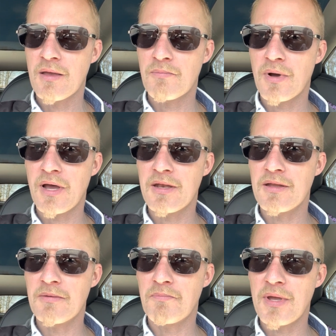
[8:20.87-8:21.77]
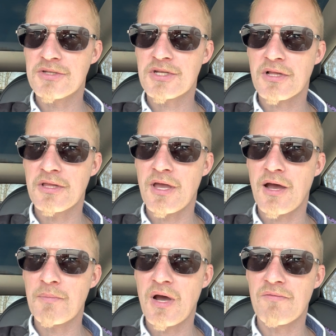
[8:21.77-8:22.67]
but basically
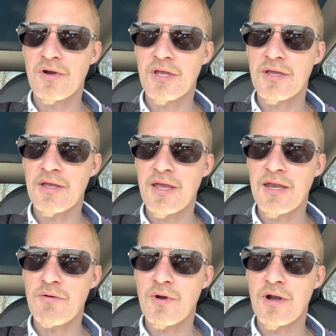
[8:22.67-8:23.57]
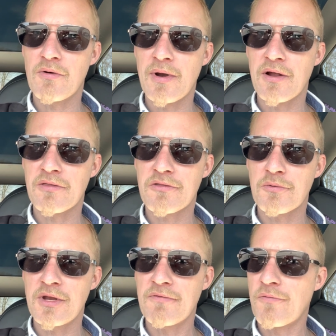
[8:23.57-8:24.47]
I'm hovering anywhere around
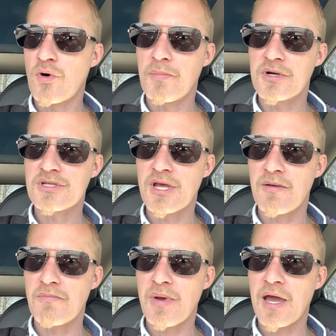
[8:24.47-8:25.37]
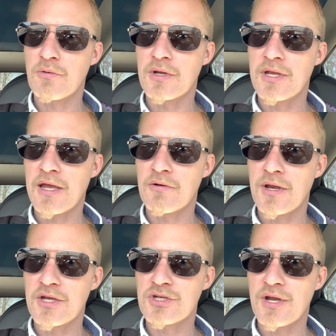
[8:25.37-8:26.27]
3 to 4% battery
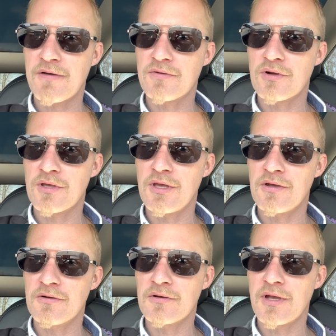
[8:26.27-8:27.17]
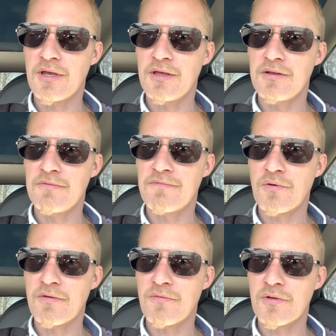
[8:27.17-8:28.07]
degradation after a year and
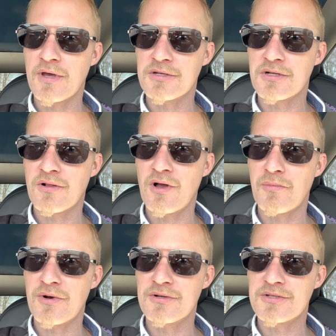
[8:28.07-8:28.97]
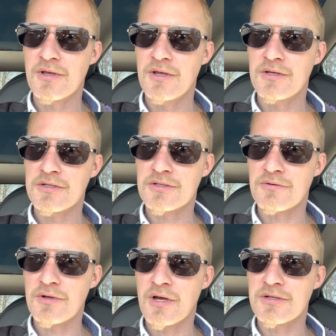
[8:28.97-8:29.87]
44,000 kilometers.
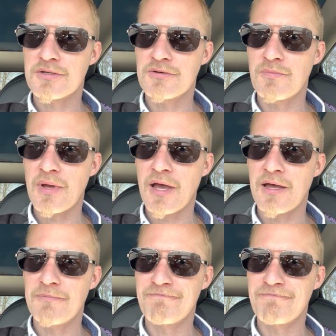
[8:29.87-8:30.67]
So not too bad.